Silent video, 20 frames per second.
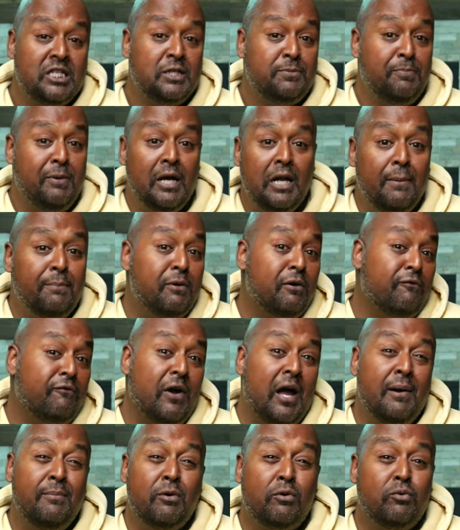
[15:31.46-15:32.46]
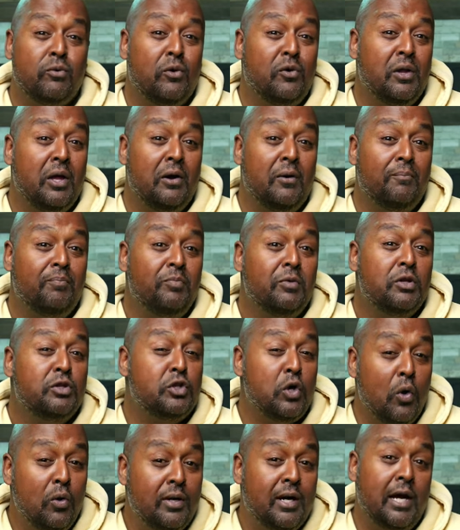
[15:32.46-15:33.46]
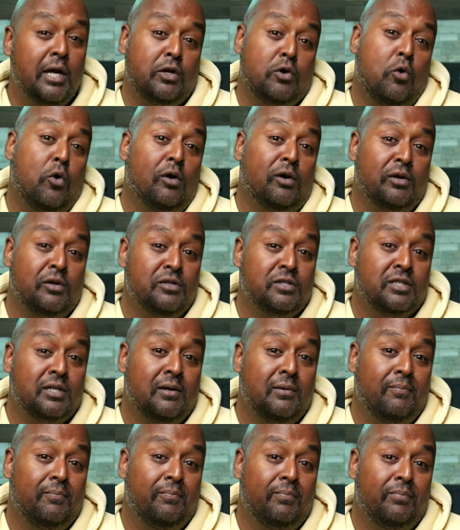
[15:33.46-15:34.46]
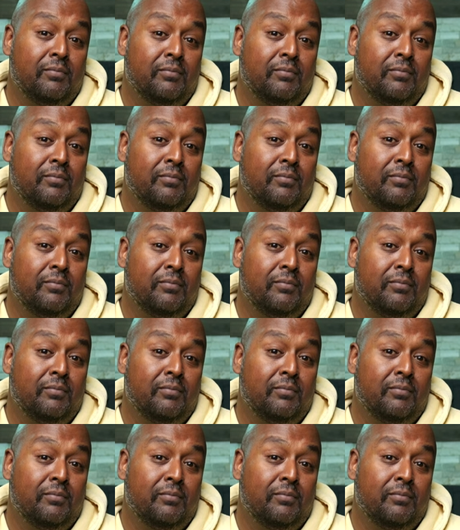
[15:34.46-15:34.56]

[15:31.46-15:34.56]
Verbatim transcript: speed up your fiber rollout. Don't cut corners.